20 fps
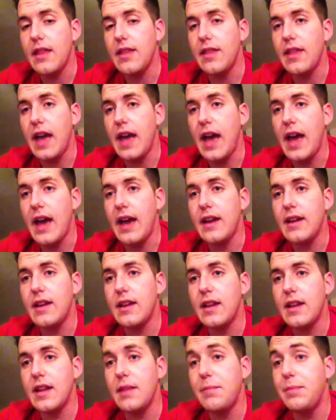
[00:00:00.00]
that
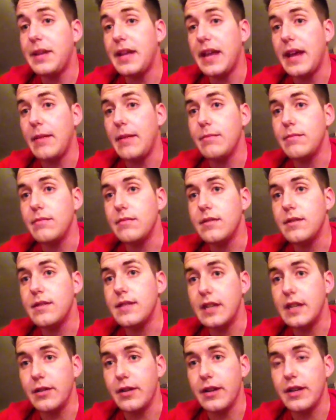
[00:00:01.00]
it became
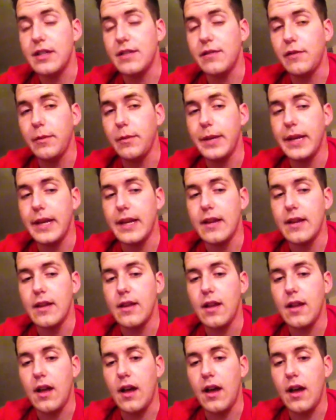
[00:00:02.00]
serious for
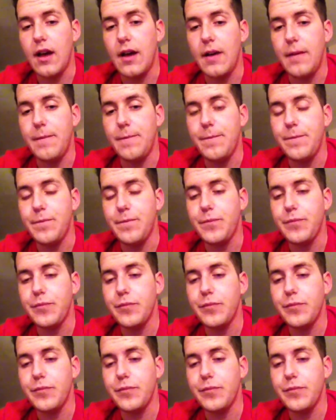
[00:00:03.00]
me.